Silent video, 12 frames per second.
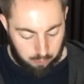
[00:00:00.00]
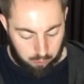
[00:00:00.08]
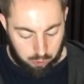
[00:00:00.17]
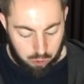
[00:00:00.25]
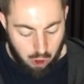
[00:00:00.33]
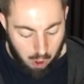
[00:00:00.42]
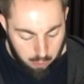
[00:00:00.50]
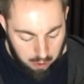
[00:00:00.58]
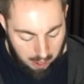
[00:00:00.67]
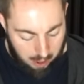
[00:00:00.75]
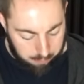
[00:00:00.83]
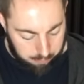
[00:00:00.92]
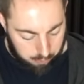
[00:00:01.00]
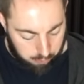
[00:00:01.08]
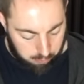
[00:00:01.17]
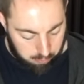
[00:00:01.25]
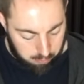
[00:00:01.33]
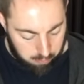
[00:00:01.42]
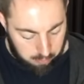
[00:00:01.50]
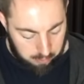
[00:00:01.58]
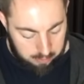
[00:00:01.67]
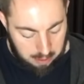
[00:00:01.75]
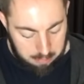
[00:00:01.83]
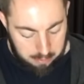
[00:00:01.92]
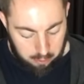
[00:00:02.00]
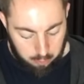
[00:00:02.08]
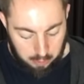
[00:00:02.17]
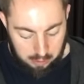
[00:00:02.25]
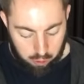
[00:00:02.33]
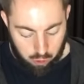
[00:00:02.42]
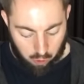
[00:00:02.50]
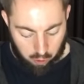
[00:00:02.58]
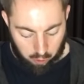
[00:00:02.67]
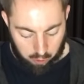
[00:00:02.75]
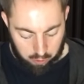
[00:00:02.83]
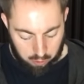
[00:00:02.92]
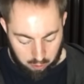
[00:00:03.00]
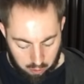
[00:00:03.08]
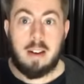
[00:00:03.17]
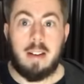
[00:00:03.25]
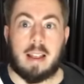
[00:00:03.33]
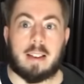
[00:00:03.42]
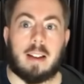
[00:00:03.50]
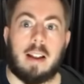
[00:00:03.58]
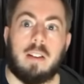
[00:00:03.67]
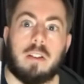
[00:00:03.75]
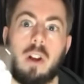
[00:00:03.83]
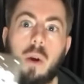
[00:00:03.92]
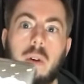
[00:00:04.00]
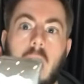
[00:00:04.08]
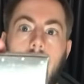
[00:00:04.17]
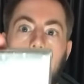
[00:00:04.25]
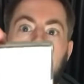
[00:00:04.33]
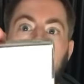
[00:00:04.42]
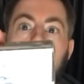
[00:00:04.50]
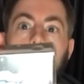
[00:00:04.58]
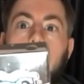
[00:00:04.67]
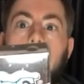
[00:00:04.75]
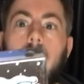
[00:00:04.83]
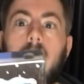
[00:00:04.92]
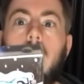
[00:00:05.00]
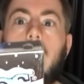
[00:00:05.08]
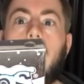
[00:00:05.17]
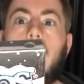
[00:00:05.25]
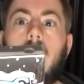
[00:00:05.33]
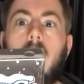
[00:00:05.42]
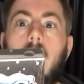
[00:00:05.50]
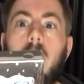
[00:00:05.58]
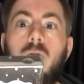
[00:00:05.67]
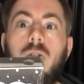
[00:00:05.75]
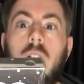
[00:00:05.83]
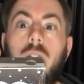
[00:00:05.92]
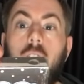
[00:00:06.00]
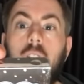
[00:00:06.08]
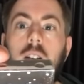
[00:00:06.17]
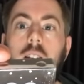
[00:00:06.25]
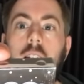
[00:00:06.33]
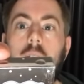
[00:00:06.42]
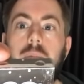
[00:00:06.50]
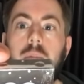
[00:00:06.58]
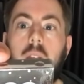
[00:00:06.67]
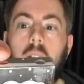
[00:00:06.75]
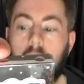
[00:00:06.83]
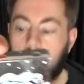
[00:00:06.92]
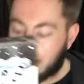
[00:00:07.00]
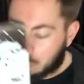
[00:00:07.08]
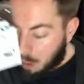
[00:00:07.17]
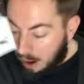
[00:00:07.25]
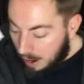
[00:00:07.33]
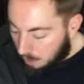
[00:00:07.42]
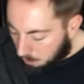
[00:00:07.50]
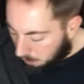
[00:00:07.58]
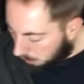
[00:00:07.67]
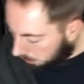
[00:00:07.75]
Snow caps, semi-sweet chocolate, Nestle snow caps. I'm wondering if you can see. Wow.